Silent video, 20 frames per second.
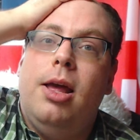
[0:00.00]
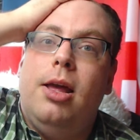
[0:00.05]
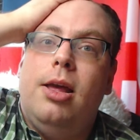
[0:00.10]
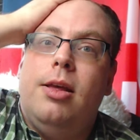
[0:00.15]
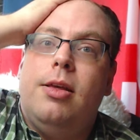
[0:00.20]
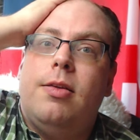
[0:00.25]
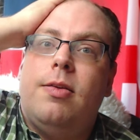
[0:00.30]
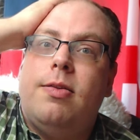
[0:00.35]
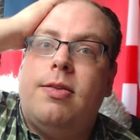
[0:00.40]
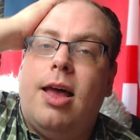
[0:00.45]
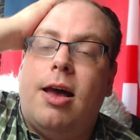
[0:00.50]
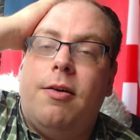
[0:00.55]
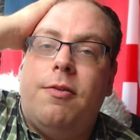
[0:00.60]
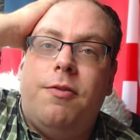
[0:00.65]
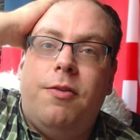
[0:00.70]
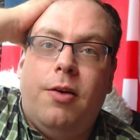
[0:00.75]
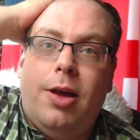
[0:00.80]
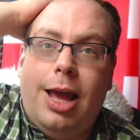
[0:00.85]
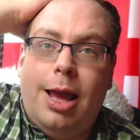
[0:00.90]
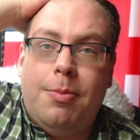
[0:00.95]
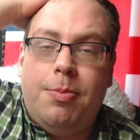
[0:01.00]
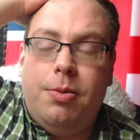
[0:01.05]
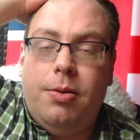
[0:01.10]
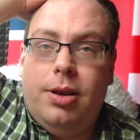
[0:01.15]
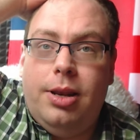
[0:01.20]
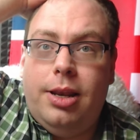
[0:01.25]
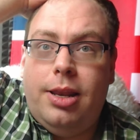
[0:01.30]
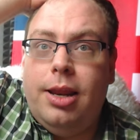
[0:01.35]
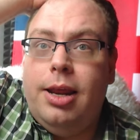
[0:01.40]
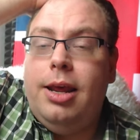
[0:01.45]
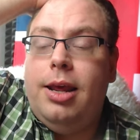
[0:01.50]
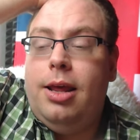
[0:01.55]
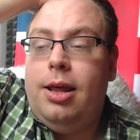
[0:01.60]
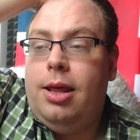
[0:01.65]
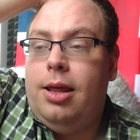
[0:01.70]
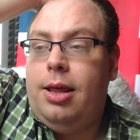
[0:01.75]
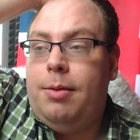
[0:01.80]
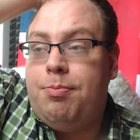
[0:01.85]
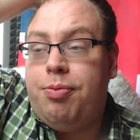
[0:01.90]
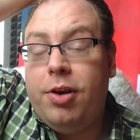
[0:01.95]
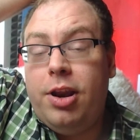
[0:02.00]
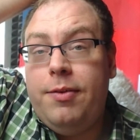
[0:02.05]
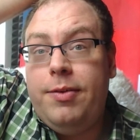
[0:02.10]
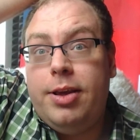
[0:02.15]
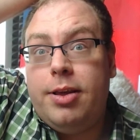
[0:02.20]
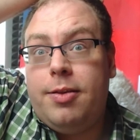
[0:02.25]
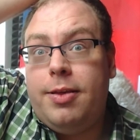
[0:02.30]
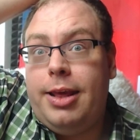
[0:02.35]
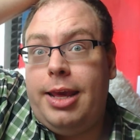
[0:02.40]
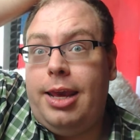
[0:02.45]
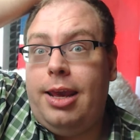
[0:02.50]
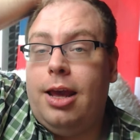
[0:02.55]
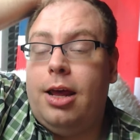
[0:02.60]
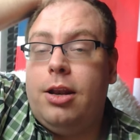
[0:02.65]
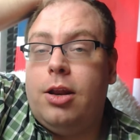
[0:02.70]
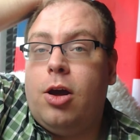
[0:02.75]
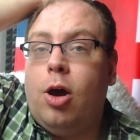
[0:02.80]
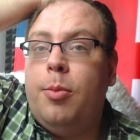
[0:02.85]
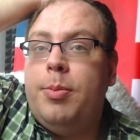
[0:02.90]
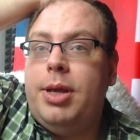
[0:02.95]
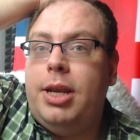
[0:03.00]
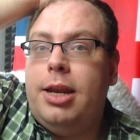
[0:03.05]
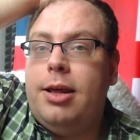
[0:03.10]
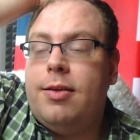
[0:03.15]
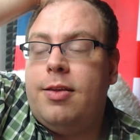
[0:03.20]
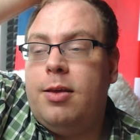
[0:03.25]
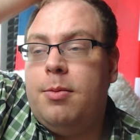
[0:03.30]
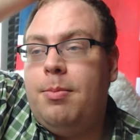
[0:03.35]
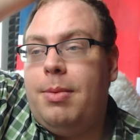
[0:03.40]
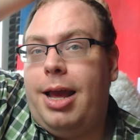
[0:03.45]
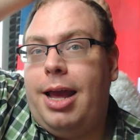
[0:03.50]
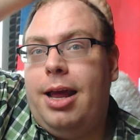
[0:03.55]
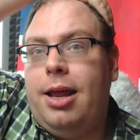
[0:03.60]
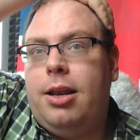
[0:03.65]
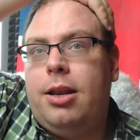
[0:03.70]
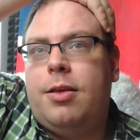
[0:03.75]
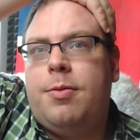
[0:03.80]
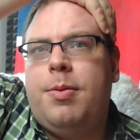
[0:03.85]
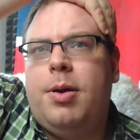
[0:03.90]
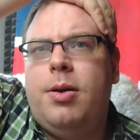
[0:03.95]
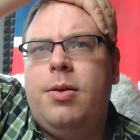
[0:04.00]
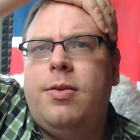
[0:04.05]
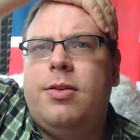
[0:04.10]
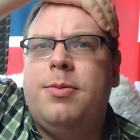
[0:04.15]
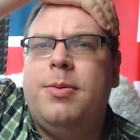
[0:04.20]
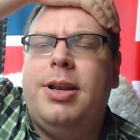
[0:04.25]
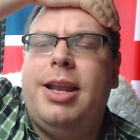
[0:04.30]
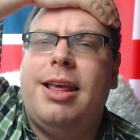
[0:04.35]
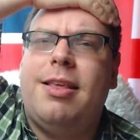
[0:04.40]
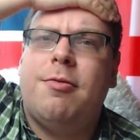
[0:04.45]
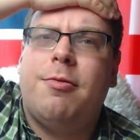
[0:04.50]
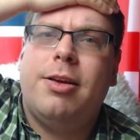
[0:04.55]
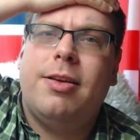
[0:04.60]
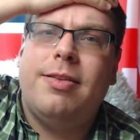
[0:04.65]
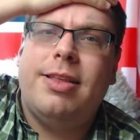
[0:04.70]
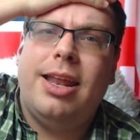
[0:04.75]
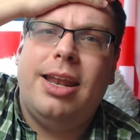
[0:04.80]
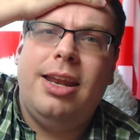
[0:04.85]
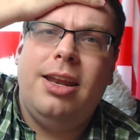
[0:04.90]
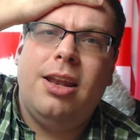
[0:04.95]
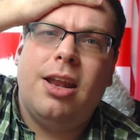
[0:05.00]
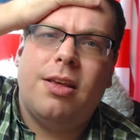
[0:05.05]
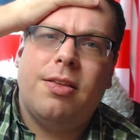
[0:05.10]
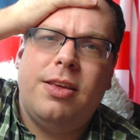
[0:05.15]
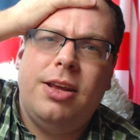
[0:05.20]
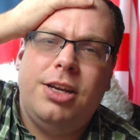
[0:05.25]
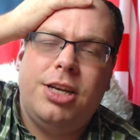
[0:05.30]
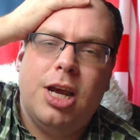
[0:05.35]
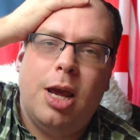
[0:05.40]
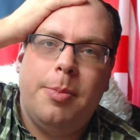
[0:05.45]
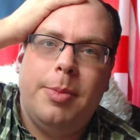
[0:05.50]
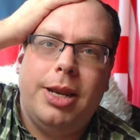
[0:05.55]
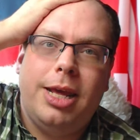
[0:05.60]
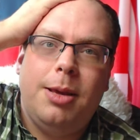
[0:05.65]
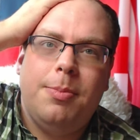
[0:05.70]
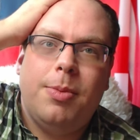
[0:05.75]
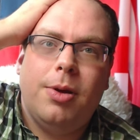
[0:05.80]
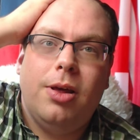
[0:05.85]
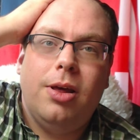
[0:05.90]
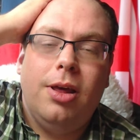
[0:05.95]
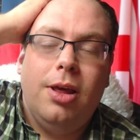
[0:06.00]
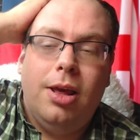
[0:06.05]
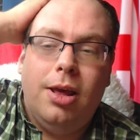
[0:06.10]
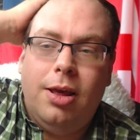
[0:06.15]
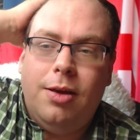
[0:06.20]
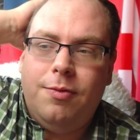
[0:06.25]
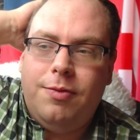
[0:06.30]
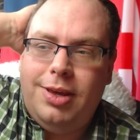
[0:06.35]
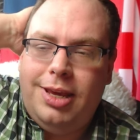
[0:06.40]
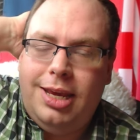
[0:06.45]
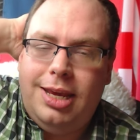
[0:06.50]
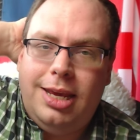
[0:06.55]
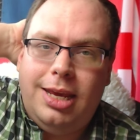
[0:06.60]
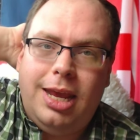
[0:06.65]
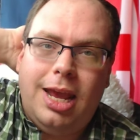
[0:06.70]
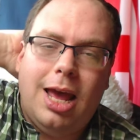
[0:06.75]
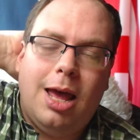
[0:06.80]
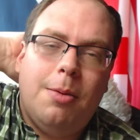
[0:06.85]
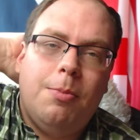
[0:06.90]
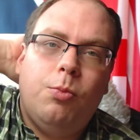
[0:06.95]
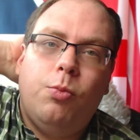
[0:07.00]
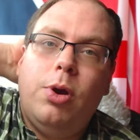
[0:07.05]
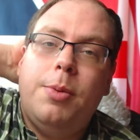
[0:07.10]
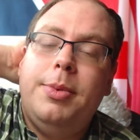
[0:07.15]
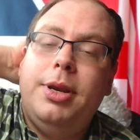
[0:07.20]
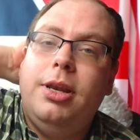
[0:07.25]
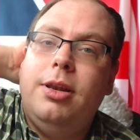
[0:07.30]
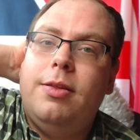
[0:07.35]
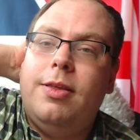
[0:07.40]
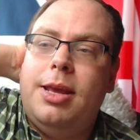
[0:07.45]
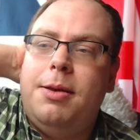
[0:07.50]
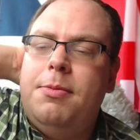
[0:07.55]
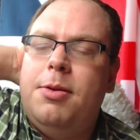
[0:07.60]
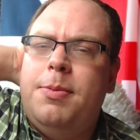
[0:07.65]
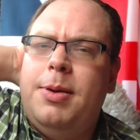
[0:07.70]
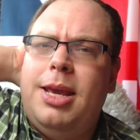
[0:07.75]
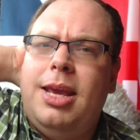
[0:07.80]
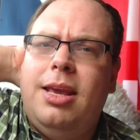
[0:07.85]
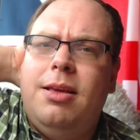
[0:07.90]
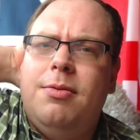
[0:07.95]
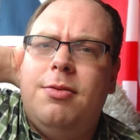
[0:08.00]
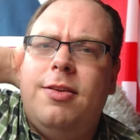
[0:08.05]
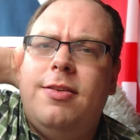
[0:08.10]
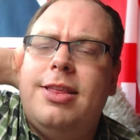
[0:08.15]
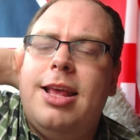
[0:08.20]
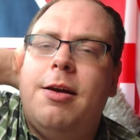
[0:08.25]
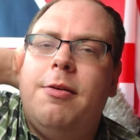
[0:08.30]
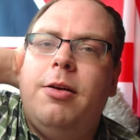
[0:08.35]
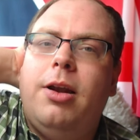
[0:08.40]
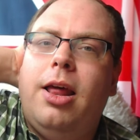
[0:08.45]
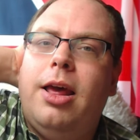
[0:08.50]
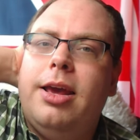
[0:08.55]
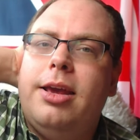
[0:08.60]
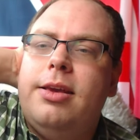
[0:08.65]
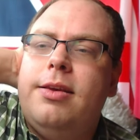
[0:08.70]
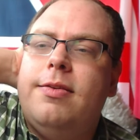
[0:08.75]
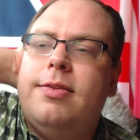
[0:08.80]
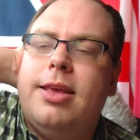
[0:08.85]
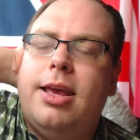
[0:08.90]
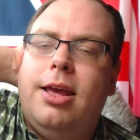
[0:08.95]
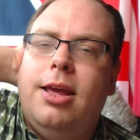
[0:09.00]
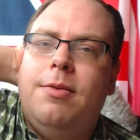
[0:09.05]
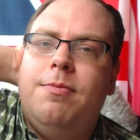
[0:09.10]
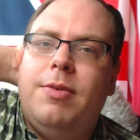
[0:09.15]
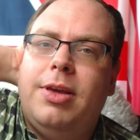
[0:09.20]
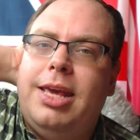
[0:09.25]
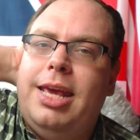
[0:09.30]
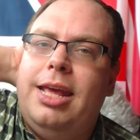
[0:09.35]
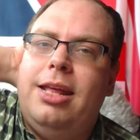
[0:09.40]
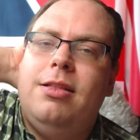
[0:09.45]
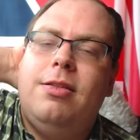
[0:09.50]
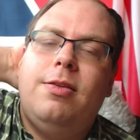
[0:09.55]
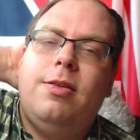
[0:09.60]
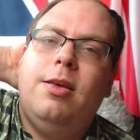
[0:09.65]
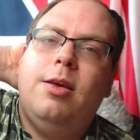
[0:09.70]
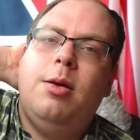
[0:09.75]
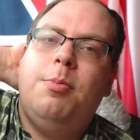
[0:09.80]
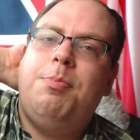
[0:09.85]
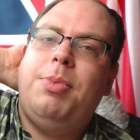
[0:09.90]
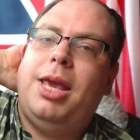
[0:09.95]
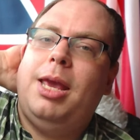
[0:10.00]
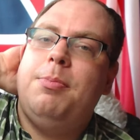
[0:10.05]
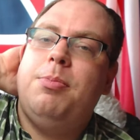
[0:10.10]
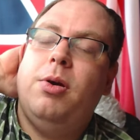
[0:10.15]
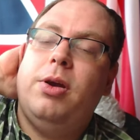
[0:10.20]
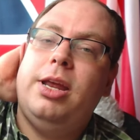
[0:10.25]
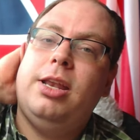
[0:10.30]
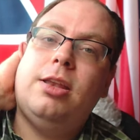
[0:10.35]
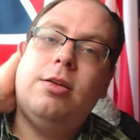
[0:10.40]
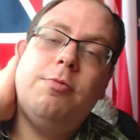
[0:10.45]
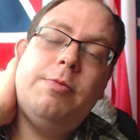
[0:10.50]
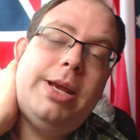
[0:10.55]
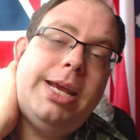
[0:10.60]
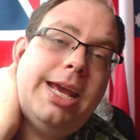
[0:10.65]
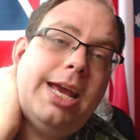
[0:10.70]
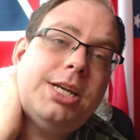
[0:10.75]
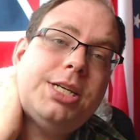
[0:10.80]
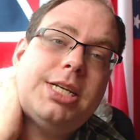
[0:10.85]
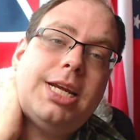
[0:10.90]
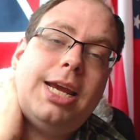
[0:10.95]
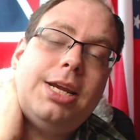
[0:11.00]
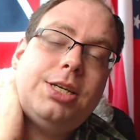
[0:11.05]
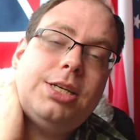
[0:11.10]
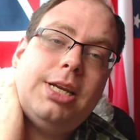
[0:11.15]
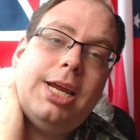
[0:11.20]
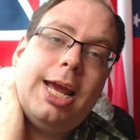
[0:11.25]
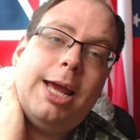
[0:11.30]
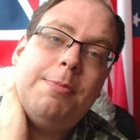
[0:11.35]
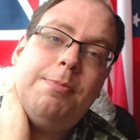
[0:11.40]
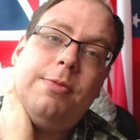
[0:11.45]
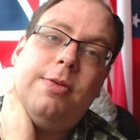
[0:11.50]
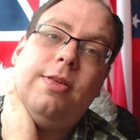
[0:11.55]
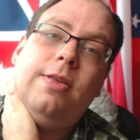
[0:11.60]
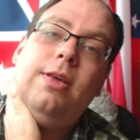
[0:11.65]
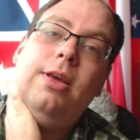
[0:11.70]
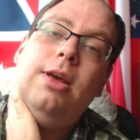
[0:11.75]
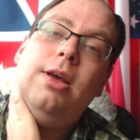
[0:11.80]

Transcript: stuff that happened previously under communism, and I suppose to a lesser extent in Nazi Germany, but the women seem to be sterilized, and the kids are being put into re-education camps